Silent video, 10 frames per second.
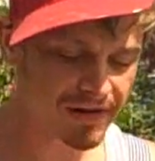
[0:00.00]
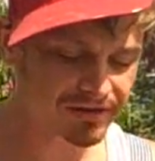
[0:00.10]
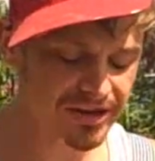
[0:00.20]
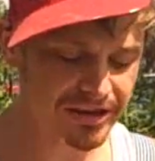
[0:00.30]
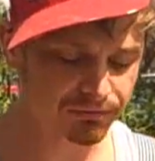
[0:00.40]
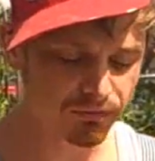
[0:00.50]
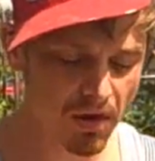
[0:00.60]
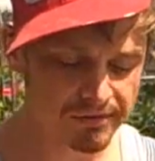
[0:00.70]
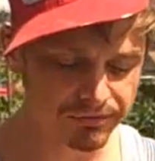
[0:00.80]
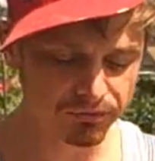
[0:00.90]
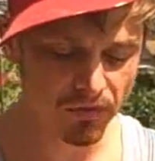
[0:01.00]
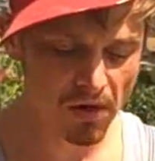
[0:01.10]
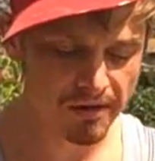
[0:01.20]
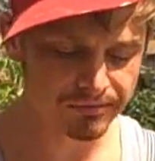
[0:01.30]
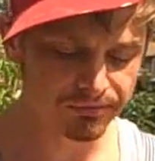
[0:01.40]
Sage and Tiffany are
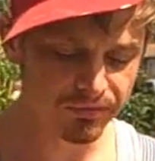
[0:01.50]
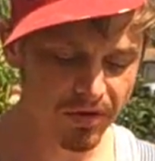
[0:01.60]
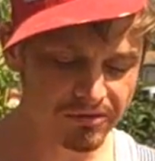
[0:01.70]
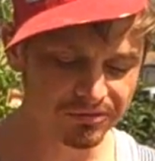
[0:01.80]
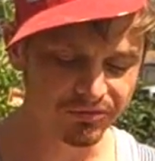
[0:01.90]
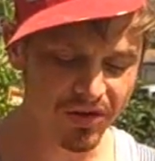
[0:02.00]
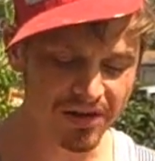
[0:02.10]
tearing this stuff up.